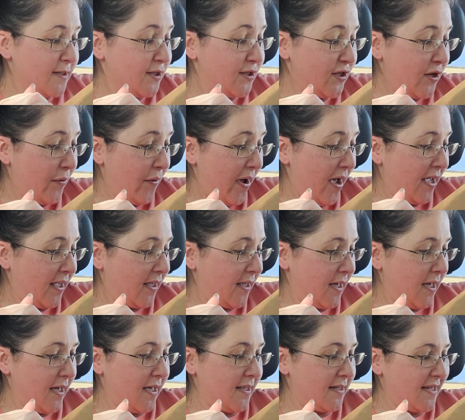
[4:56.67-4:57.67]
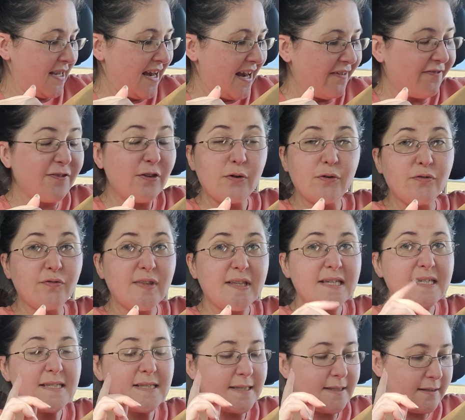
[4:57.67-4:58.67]
So, I got a few of
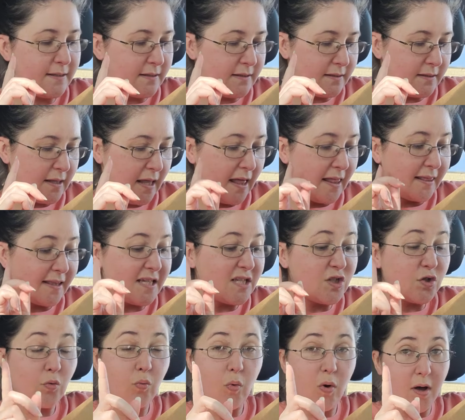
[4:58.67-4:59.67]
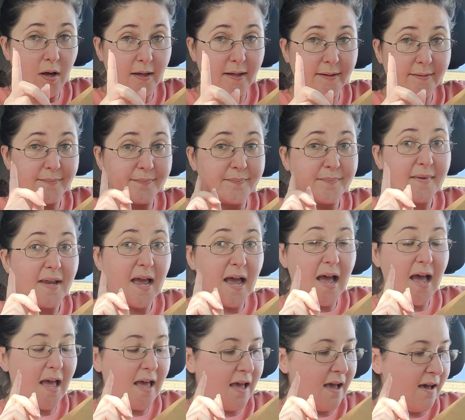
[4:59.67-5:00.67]
these at least one.
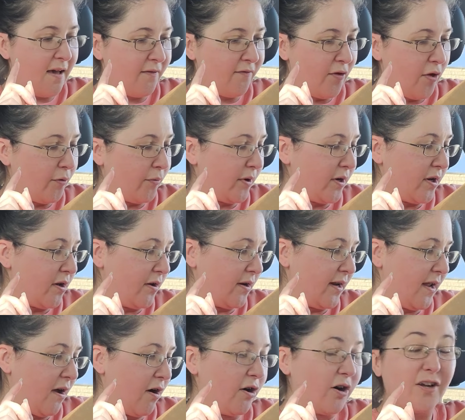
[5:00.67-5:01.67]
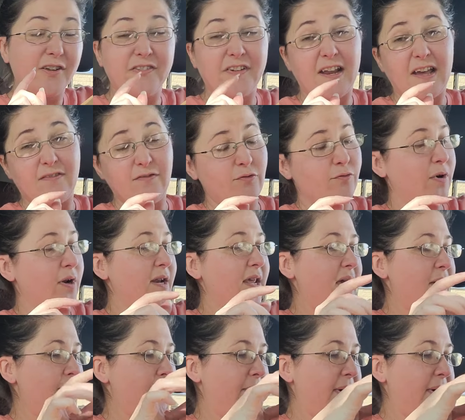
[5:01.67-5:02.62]
I have already on ARC that I haven't read yet.